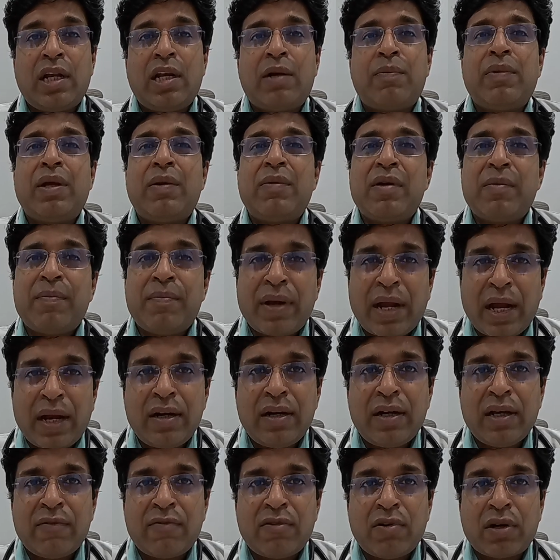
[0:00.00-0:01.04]
it may be a bad
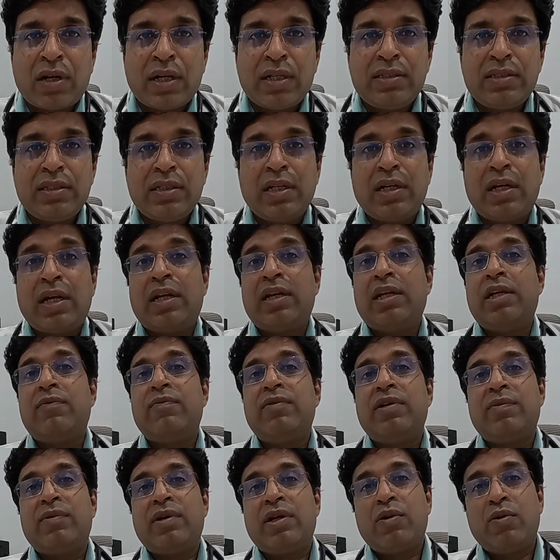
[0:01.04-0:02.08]
day for us and it
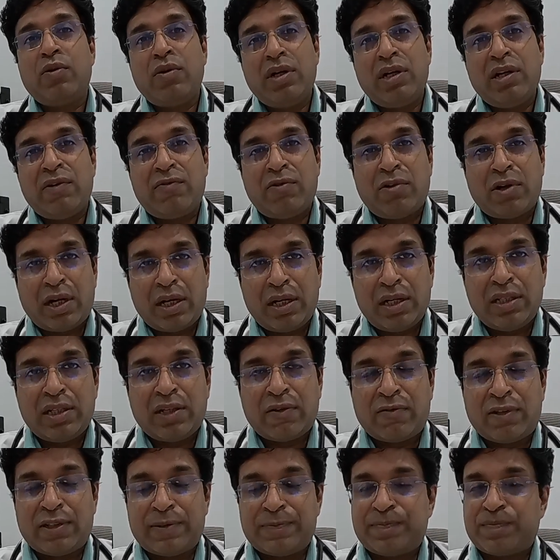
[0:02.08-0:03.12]
may be a good day for another
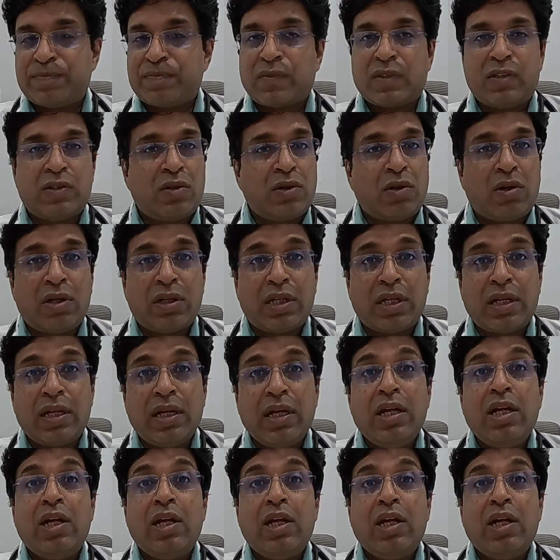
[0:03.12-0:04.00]
one. So not there.